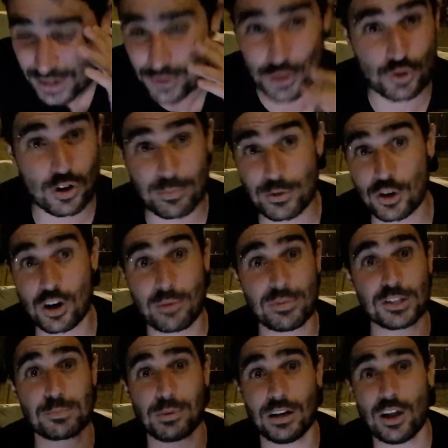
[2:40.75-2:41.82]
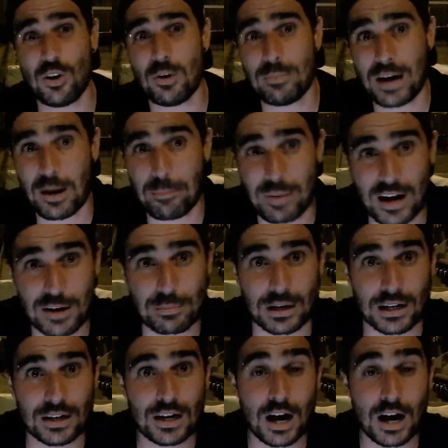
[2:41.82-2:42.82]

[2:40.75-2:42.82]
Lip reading: So drop your comments below about Parma.